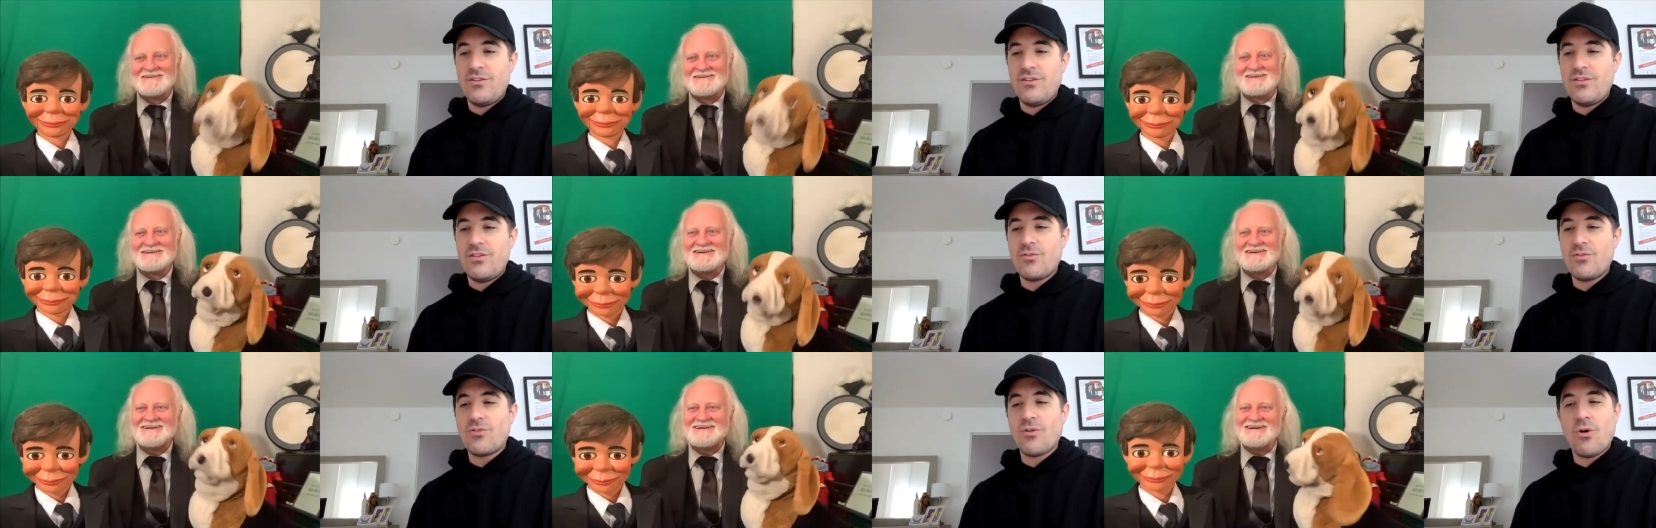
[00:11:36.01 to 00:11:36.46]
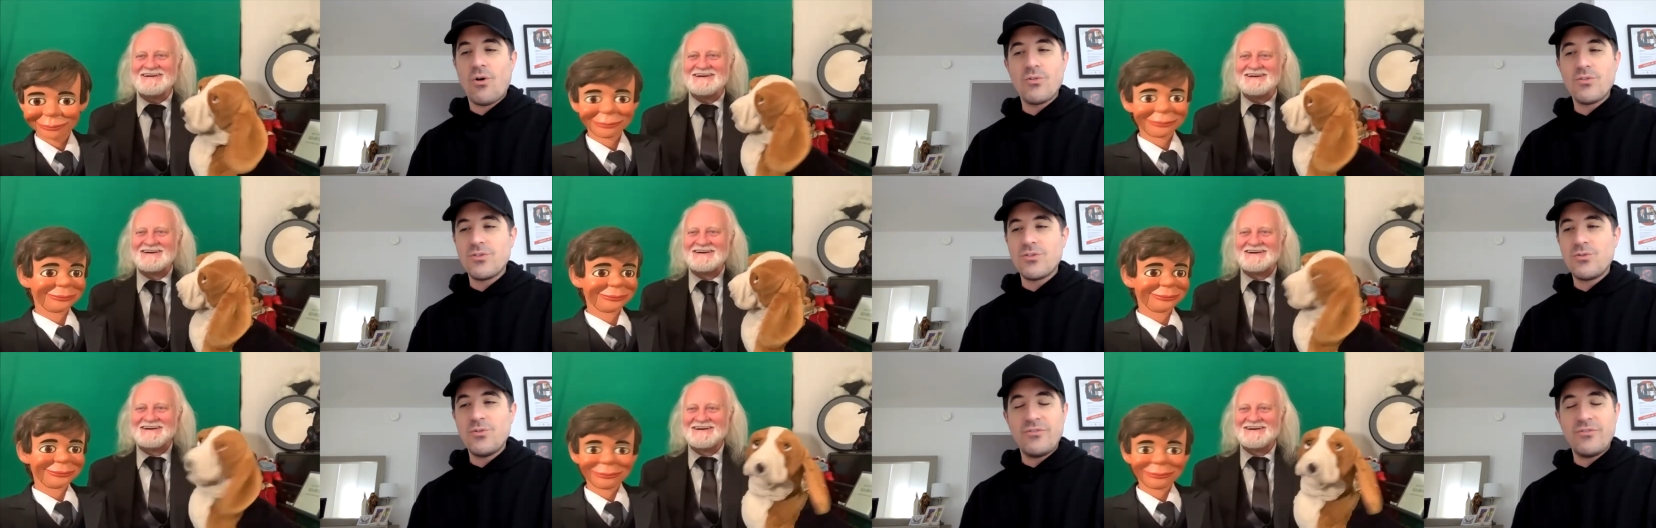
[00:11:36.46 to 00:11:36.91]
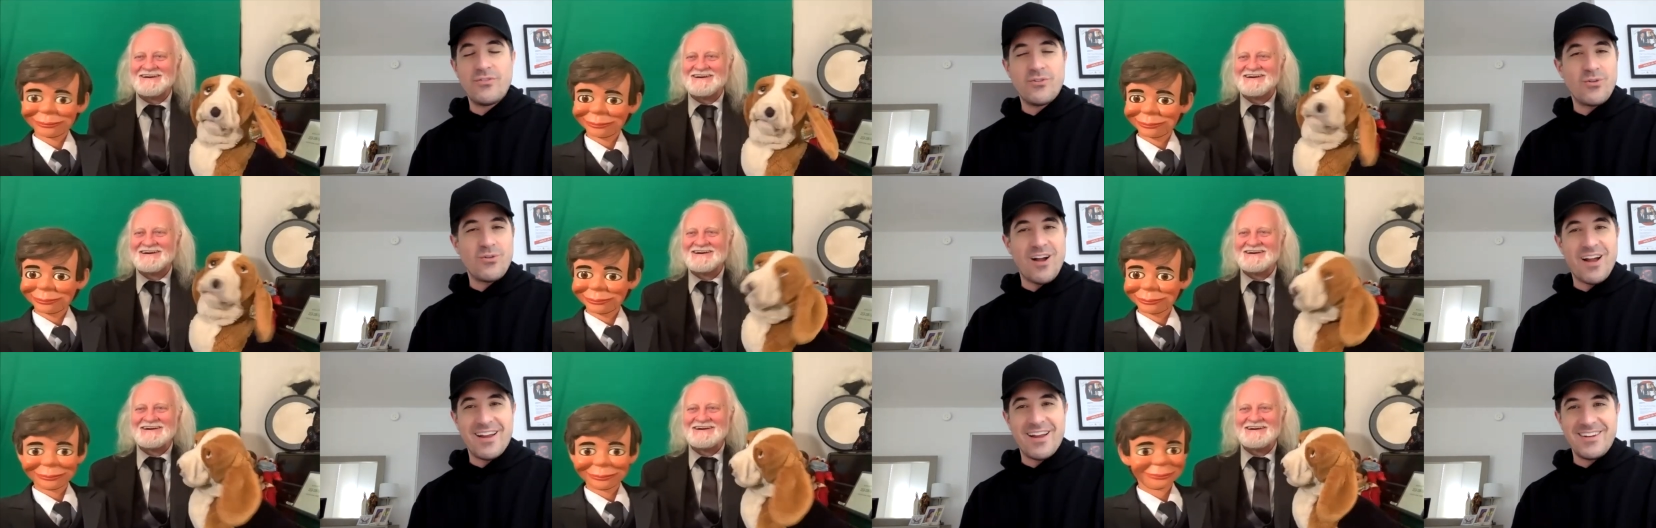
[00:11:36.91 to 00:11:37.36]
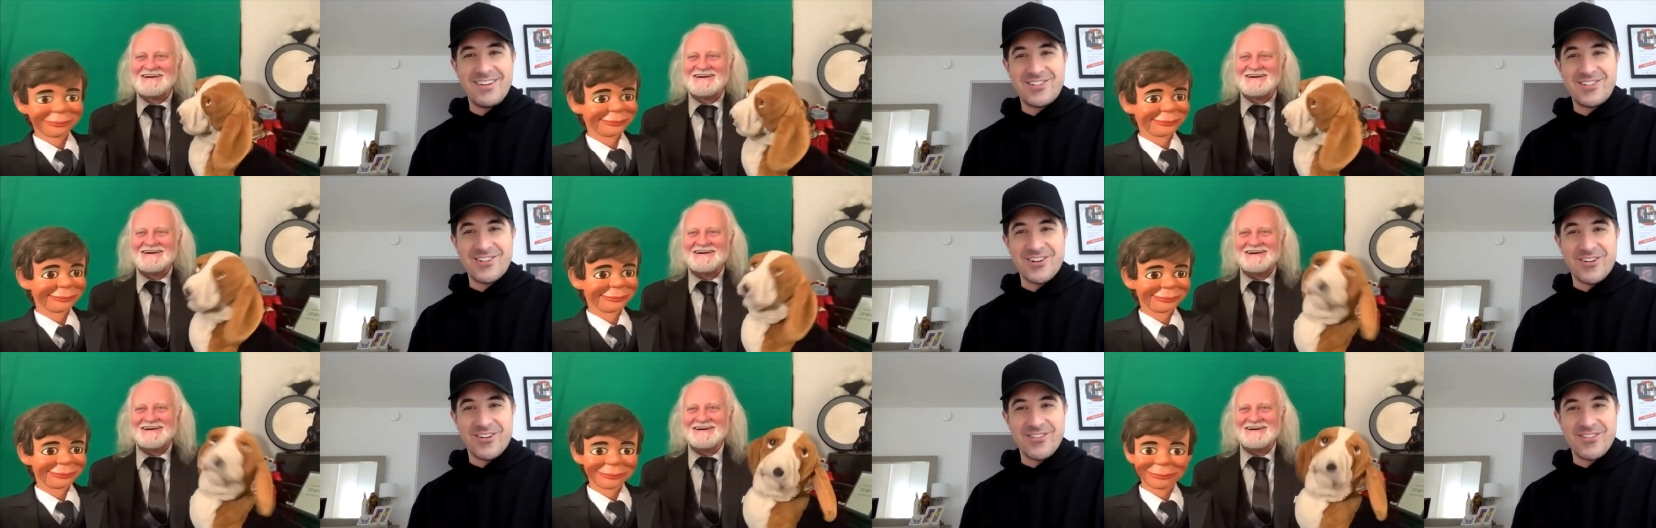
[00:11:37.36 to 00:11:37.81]
Speaker 1: those old school variety
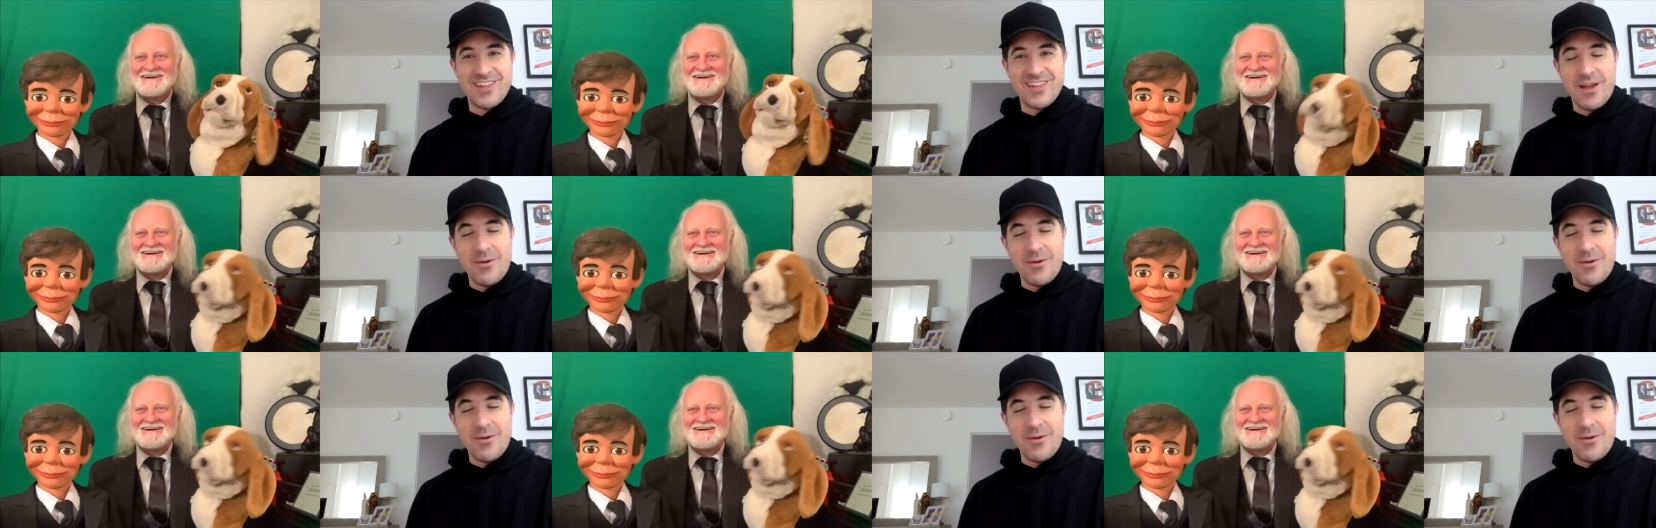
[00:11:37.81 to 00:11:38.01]
shows.